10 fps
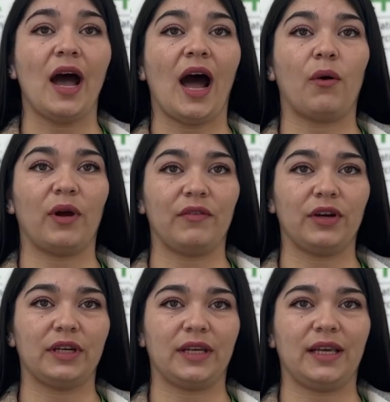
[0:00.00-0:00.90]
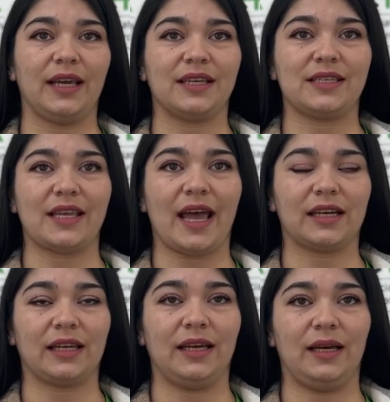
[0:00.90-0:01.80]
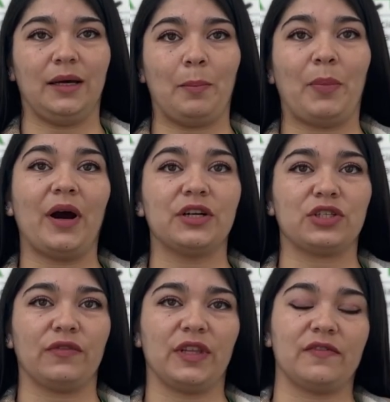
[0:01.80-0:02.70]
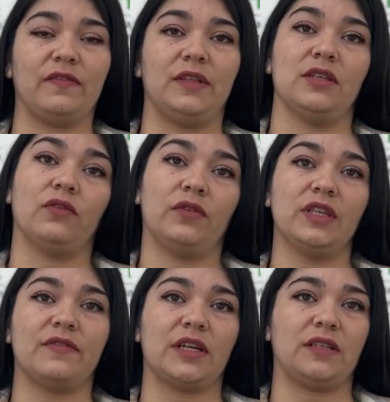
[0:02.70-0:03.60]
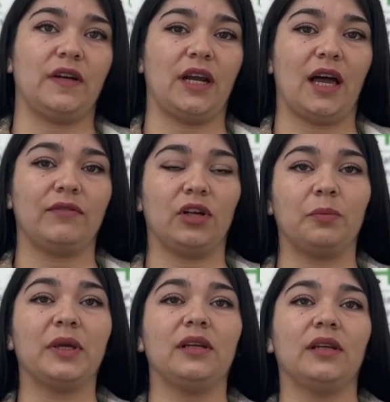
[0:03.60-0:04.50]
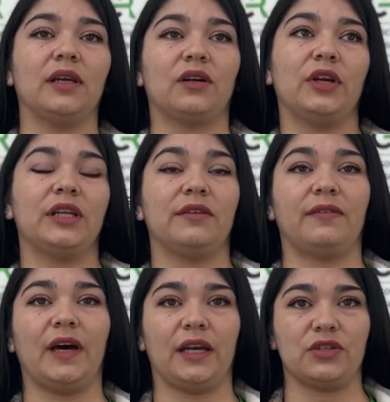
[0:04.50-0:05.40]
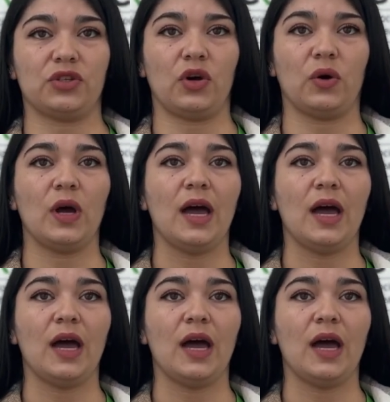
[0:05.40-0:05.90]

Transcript: However, the exact parts of these bacteria have not been clearly defined. So